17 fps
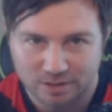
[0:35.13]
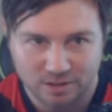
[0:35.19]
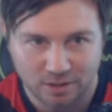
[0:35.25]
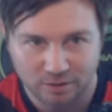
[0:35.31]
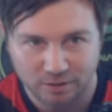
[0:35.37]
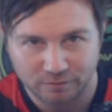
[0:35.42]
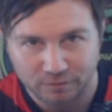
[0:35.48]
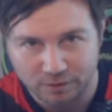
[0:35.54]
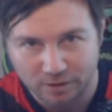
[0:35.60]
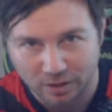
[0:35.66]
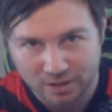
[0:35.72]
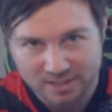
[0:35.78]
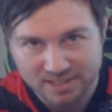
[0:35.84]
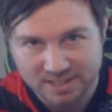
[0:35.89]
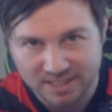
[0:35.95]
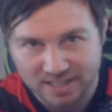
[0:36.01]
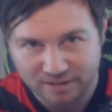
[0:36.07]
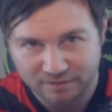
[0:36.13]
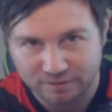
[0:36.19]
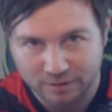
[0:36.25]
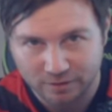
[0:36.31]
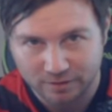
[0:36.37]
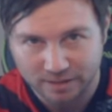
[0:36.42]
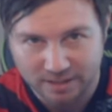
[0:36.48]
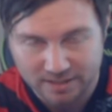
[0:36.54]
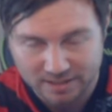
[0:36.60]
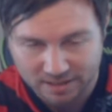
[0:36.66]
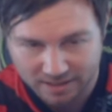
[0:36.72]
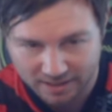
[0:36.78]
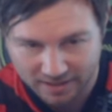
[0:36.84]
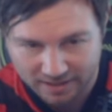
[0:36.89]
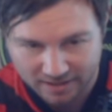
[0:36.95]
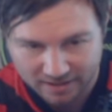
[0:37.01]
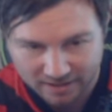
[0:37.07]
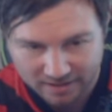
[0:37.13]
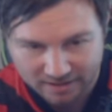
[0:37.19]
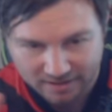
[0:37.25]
So if you guys see anything on the internet